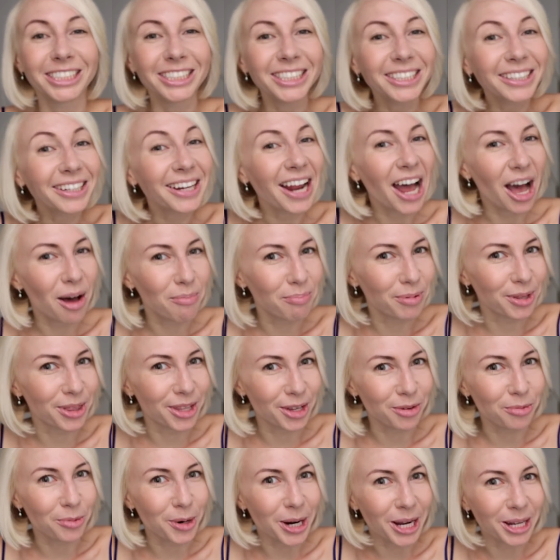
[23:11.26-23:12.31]
didn't happen
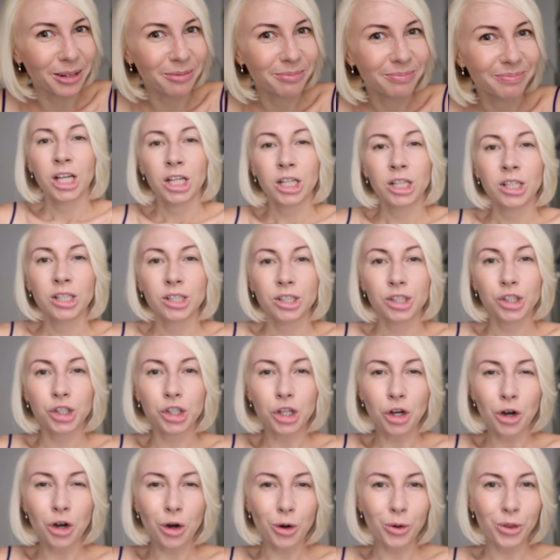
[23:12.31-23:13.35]
that way.
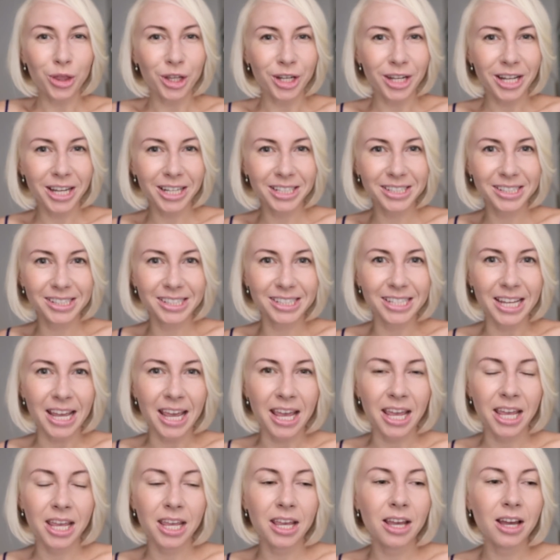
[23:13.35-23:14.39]
So the next
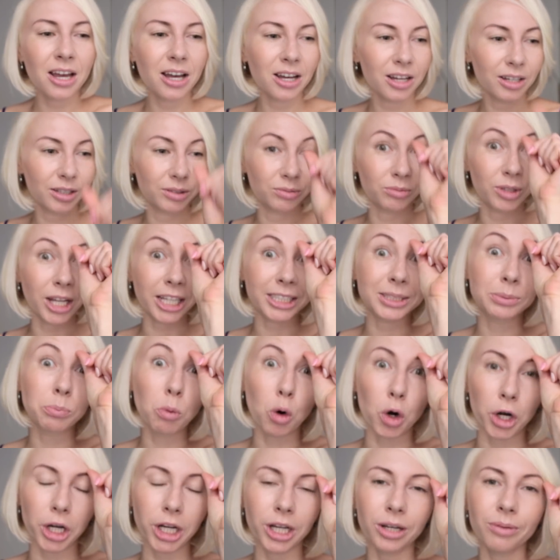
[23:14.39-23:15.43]

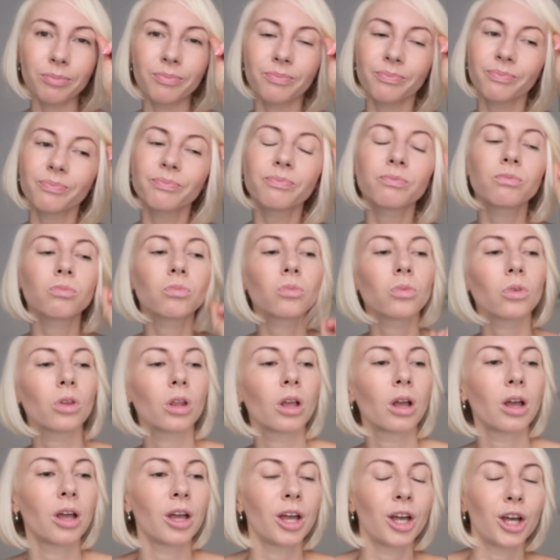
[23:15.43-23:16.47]
morning,
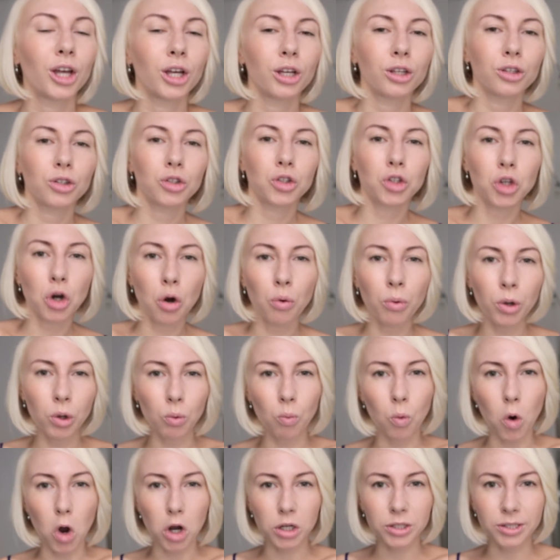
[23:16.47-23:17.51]
Zoe
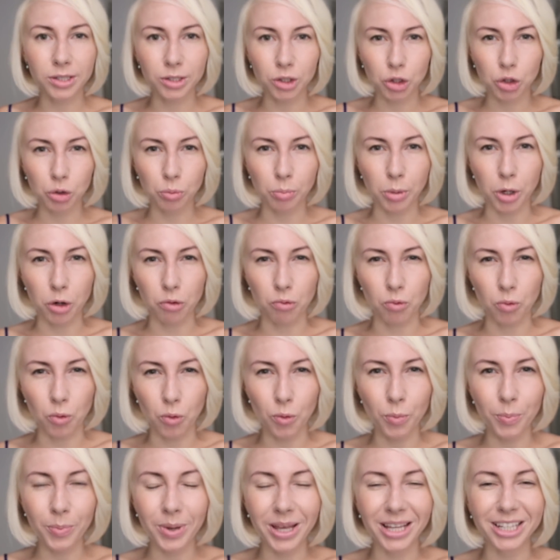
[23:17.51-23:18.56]
walks into my
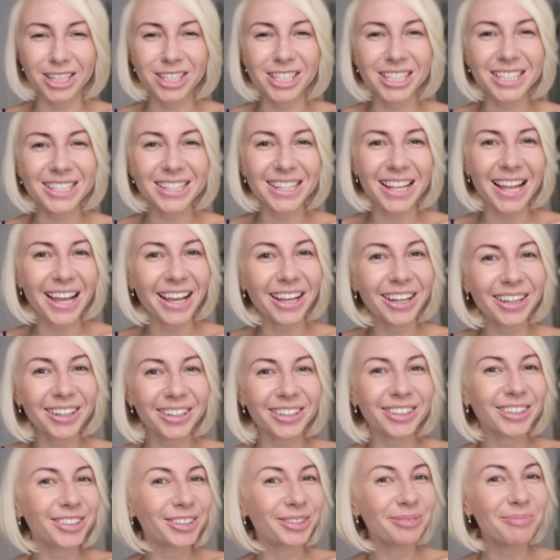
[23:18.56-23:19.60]
room and she's
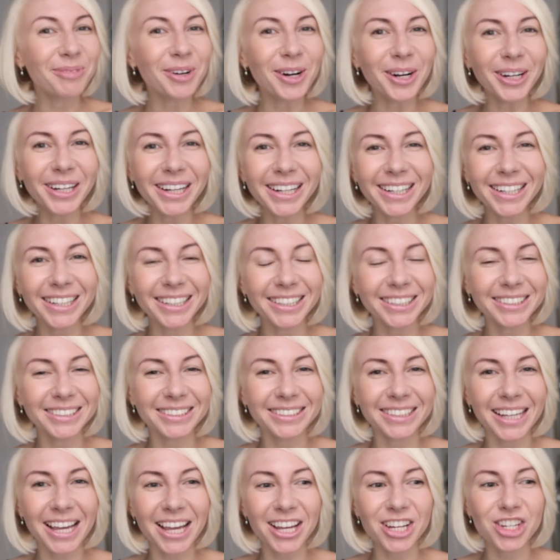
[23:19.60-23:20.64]
like, "Good morning,
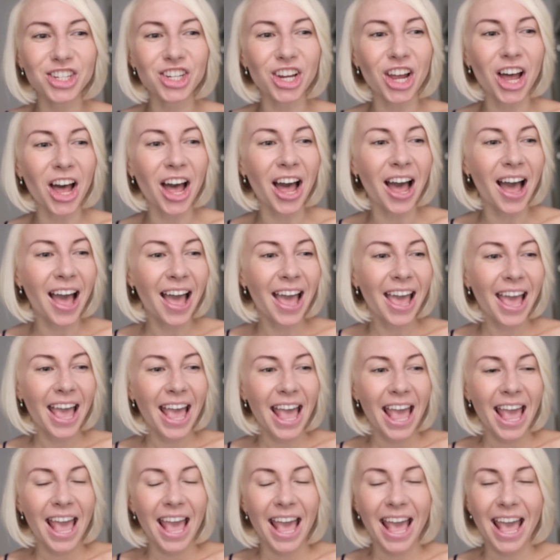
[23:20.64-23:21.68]
Anastasia."
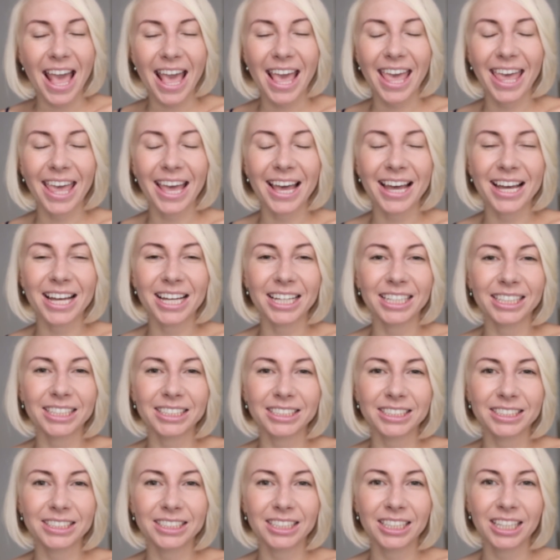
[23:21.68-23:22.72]

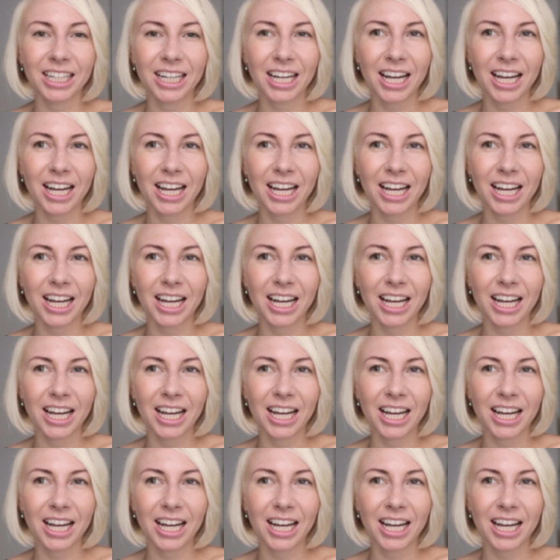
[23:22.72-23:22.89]
And